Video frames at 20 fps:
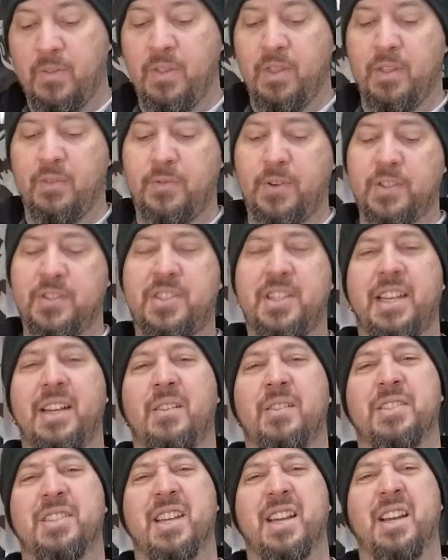the first thing I
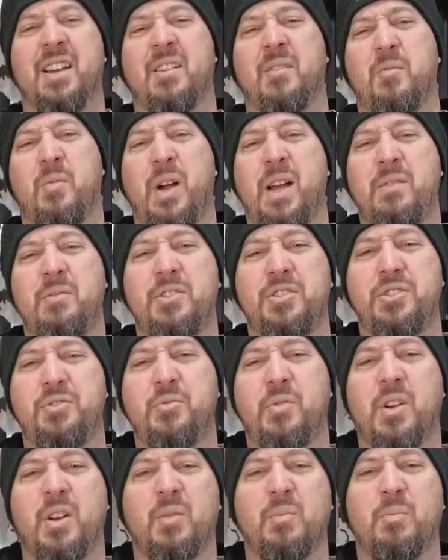was like, why would you
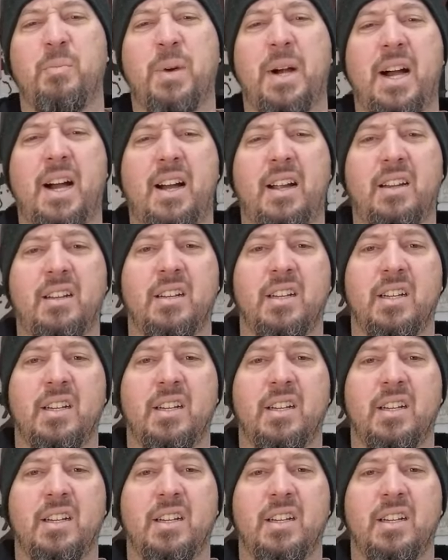want a pot